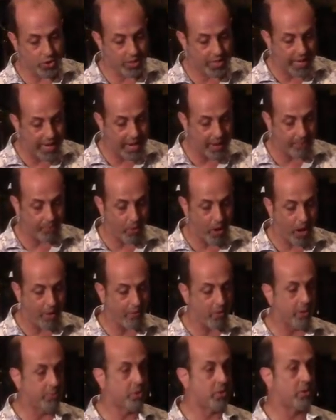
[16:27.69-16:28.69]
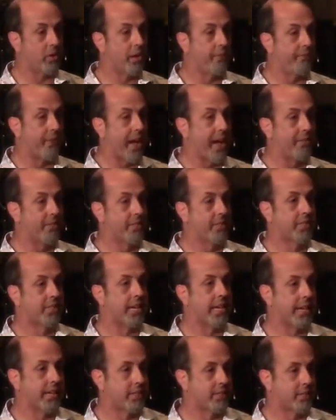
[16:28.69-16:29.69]
say in Proverbs 3, 5, and
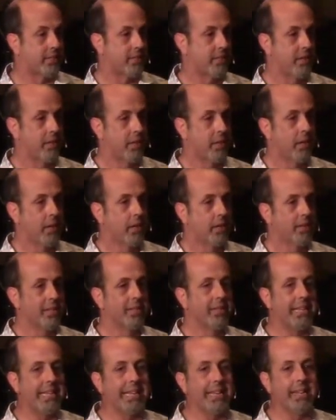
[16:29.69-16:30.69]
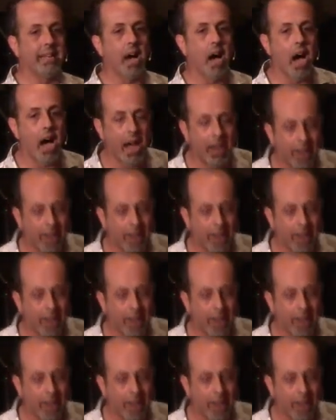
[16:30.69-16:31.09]
6. To lean not